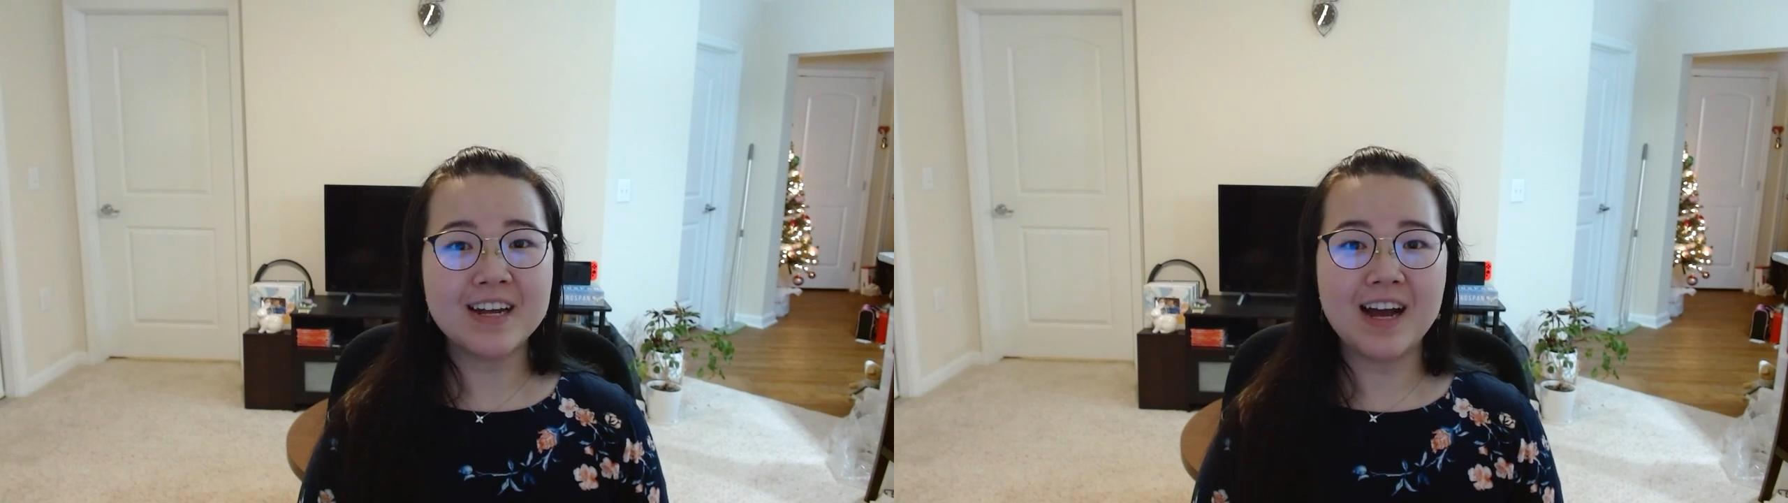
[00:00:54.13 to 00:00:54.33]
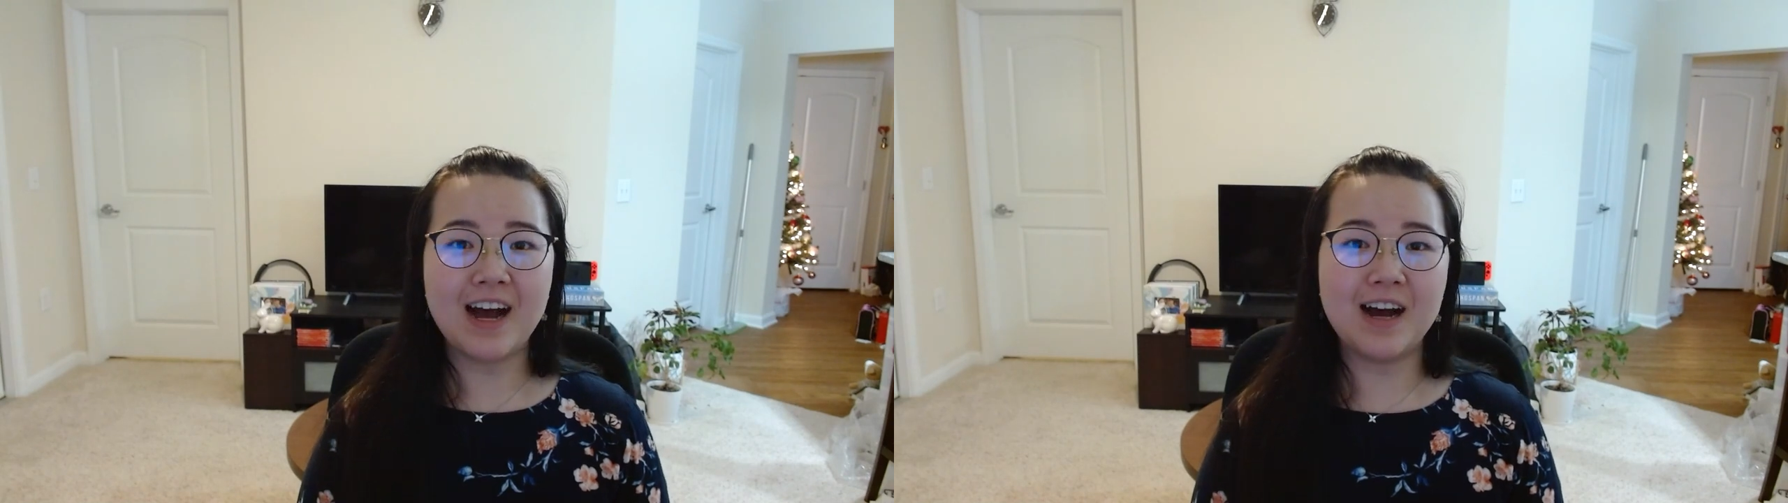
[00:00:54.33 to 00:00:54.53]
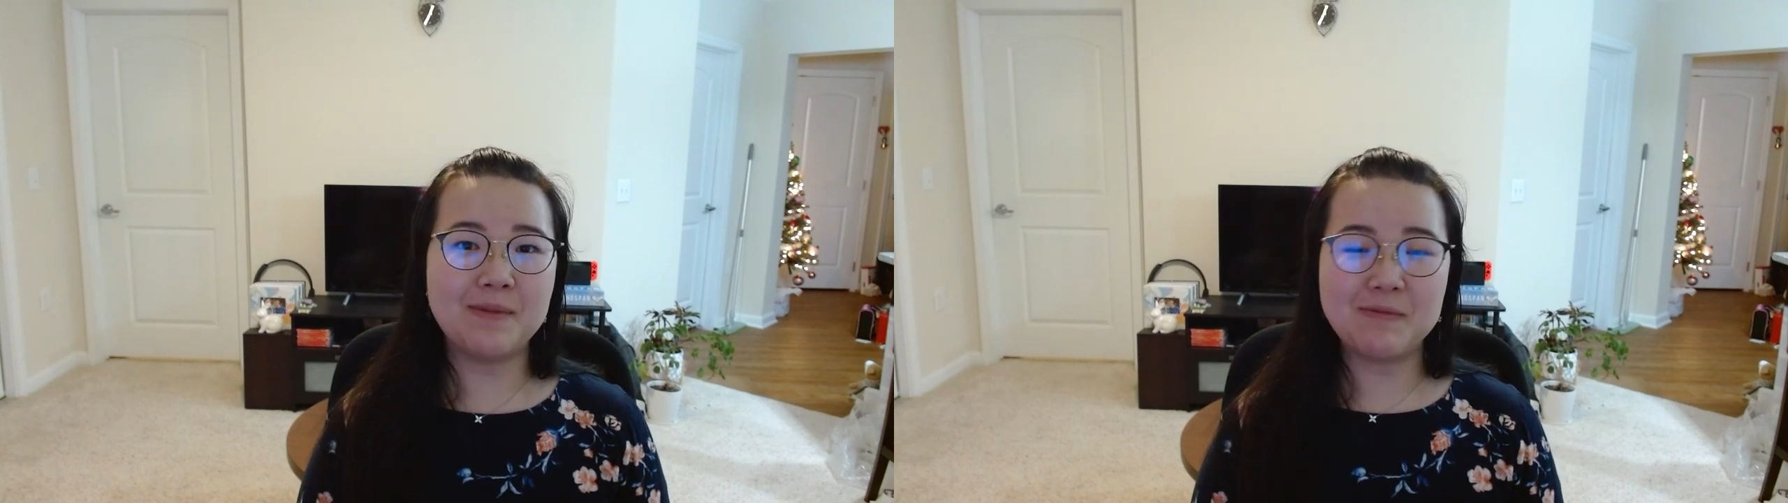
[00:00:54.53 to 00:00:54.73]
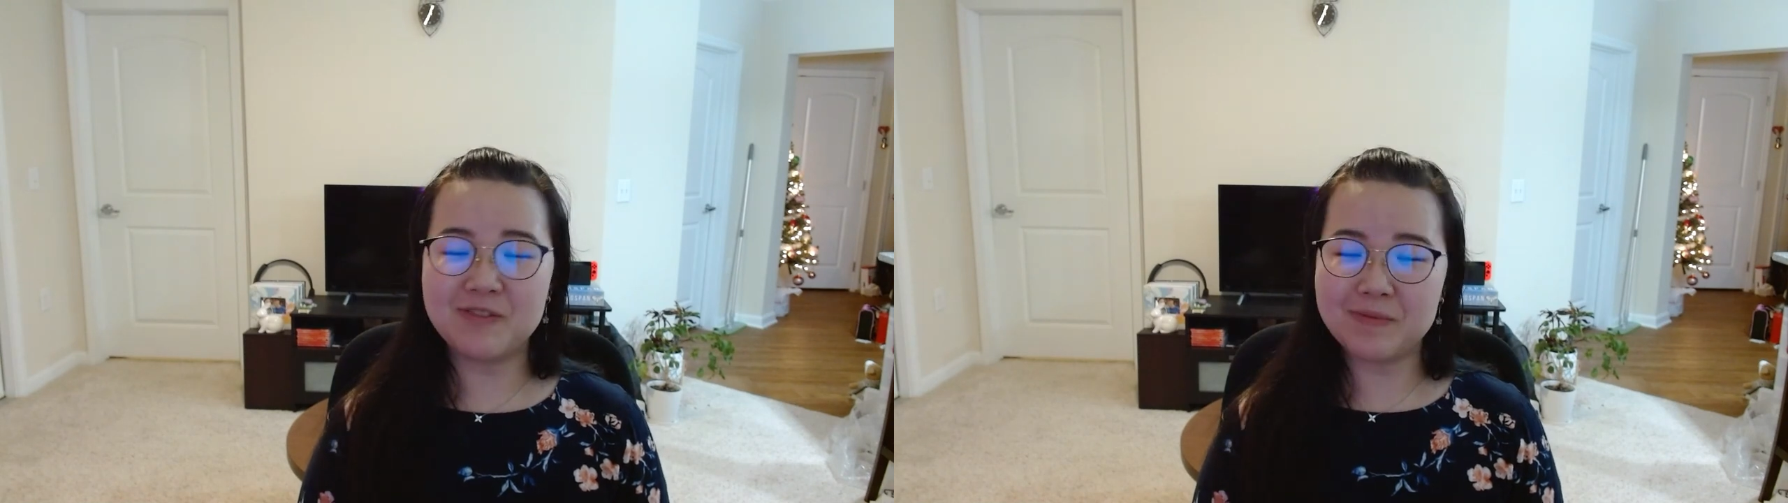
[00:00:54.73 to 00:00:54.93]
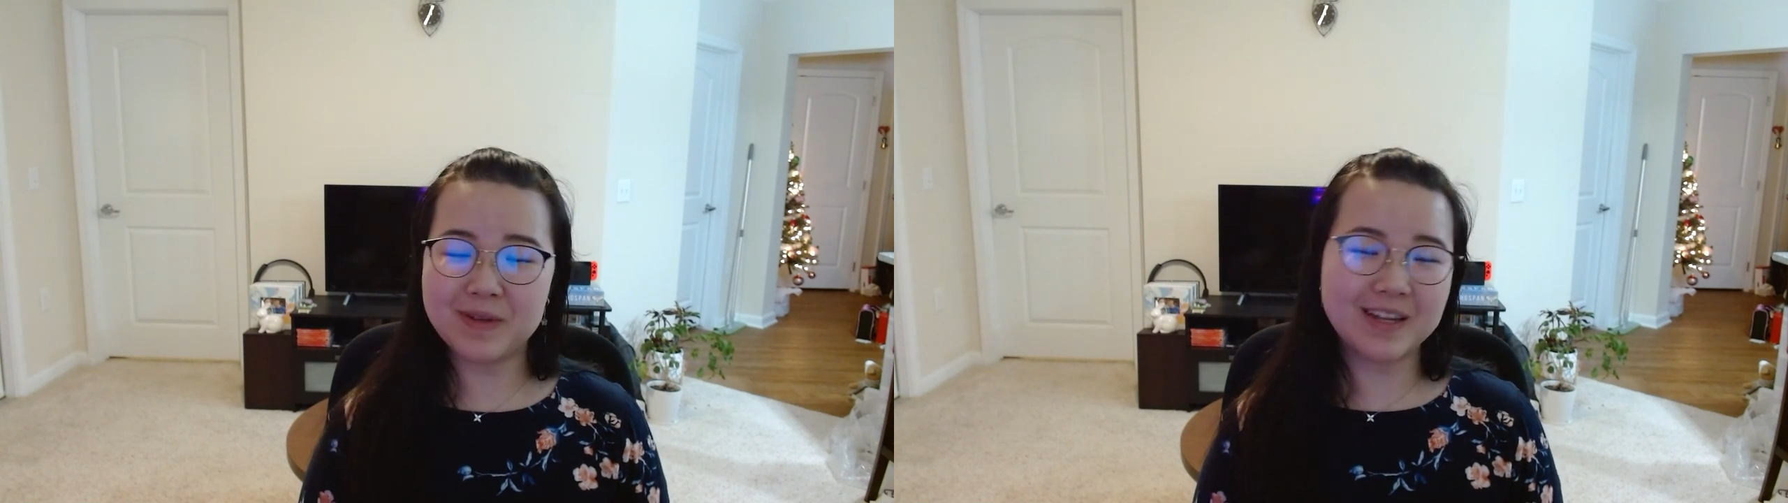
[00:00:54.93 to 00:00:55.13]
I'm
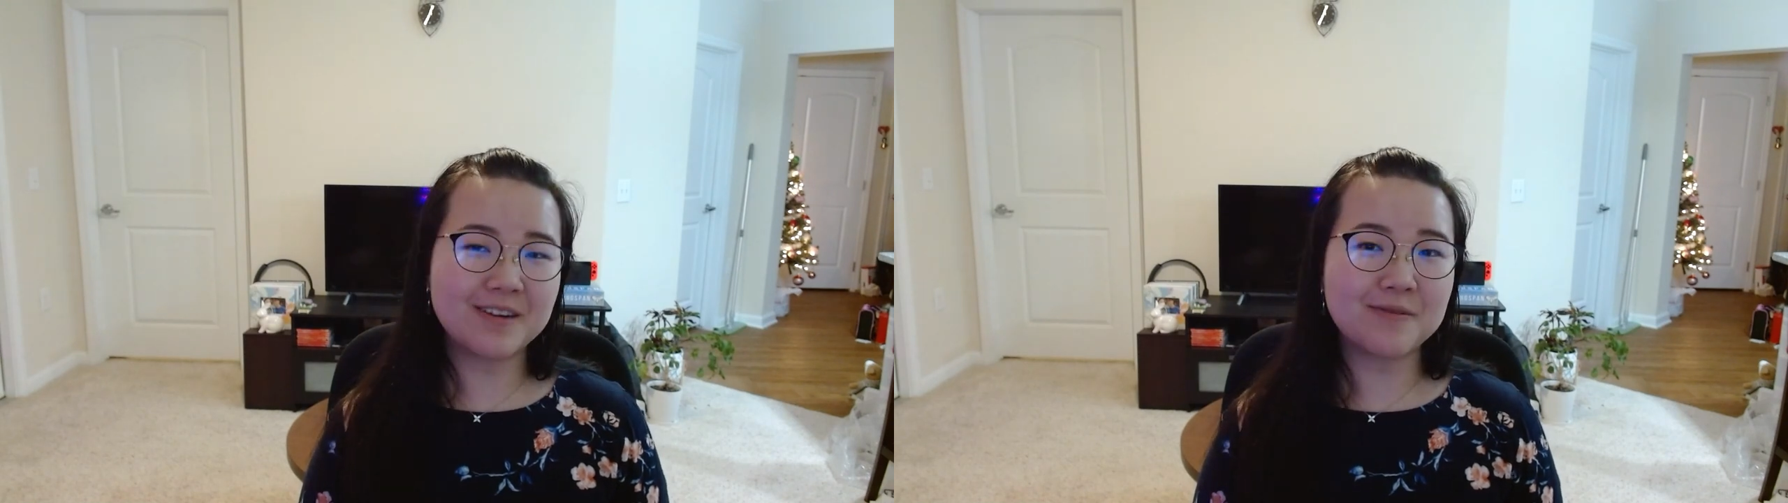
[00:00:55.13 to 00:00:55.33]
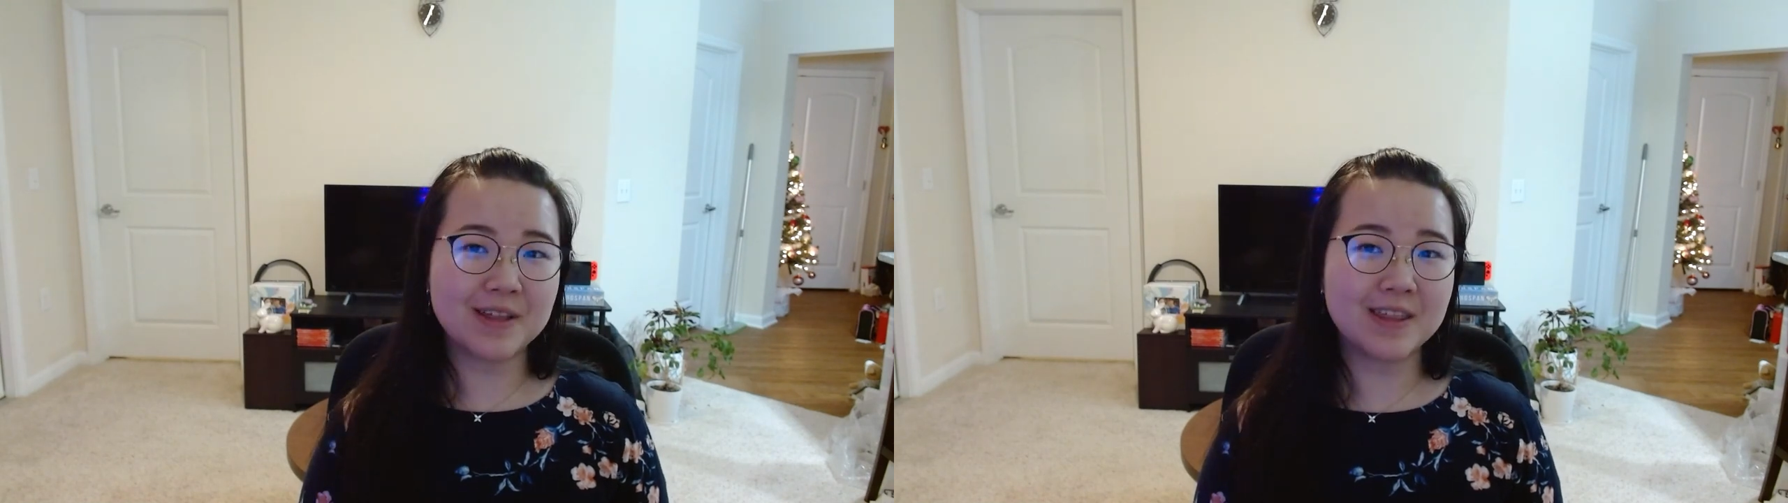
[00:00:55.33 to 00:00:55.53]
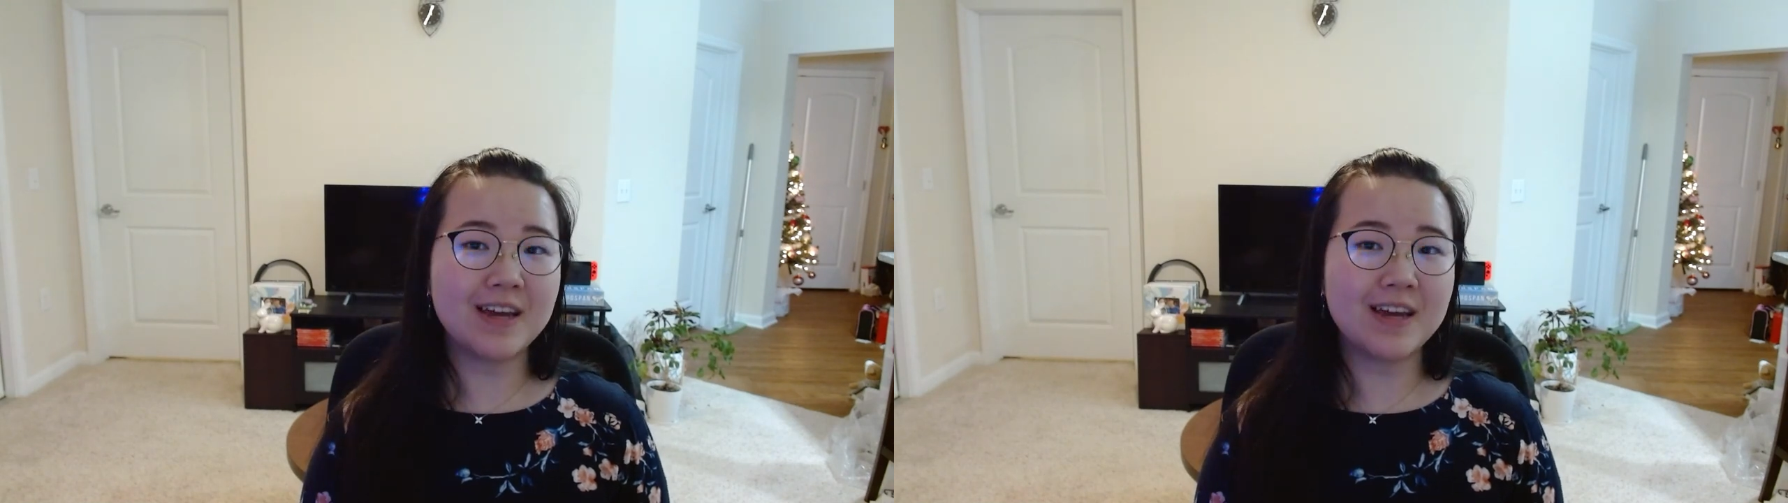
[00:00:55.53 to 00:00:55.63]
familiar with